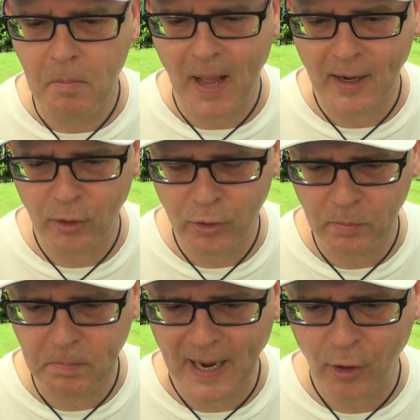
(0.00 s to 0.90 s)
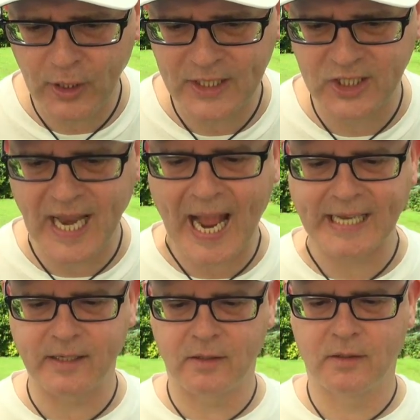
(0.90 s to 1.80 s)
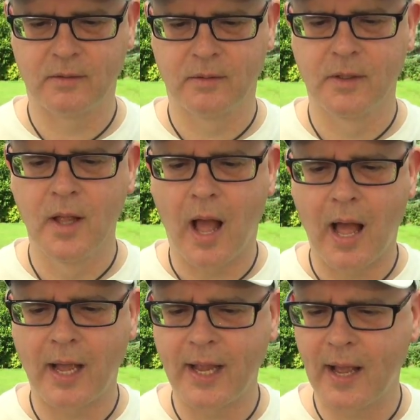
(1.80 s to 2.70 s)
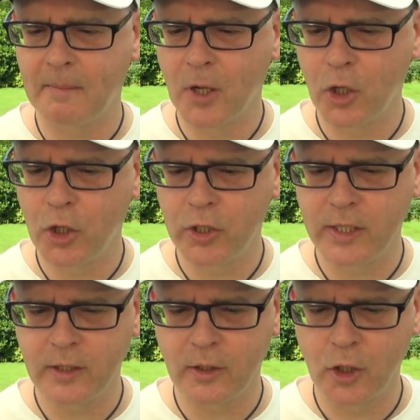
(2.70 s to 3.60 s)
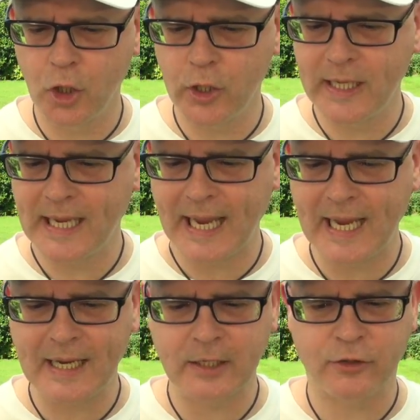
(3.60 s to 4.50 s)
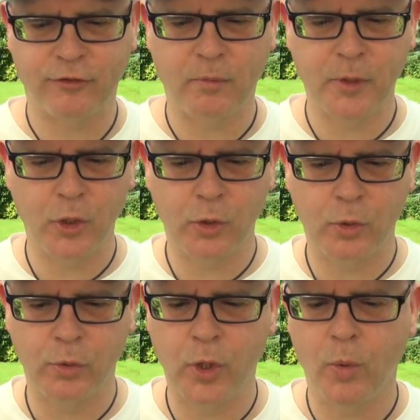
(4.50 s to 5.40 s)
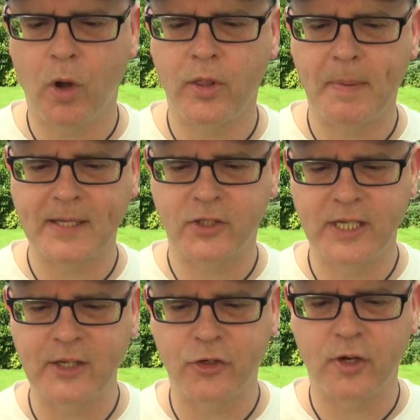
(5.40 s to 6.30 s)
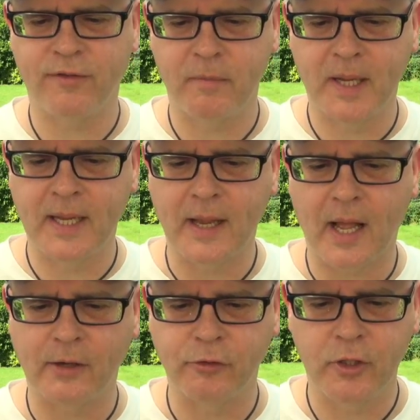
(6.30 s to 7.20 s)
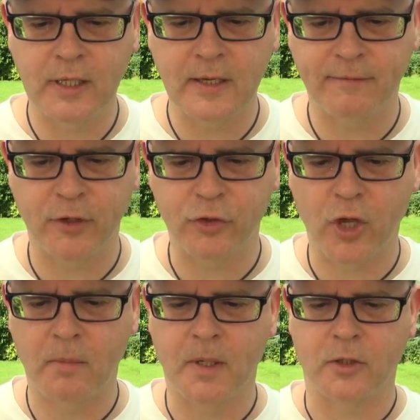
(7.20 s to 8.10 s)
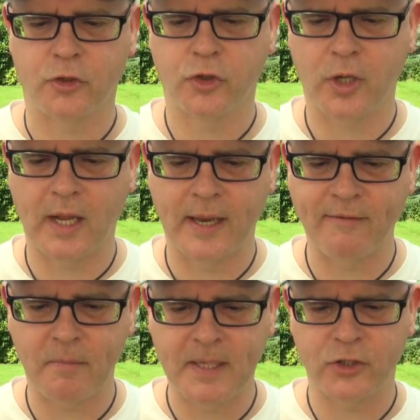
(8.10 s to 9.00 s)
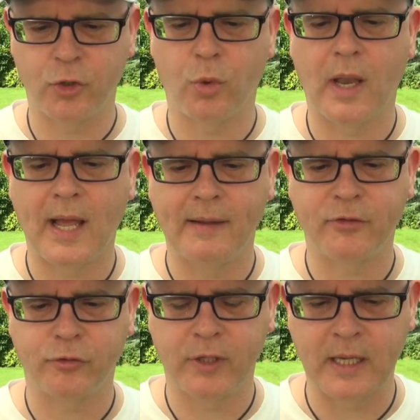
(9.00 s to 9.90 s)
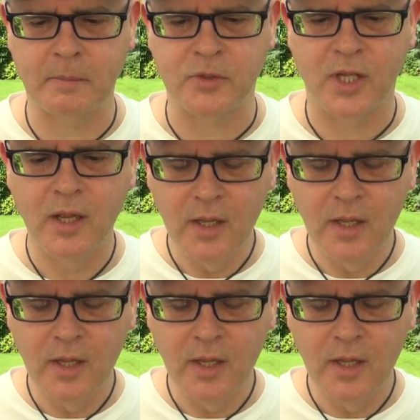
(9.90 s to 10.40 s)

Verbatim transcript: Balochistan. I am learning English from you. You are the best teacher for me. I really love you so much. I never miss your live streams.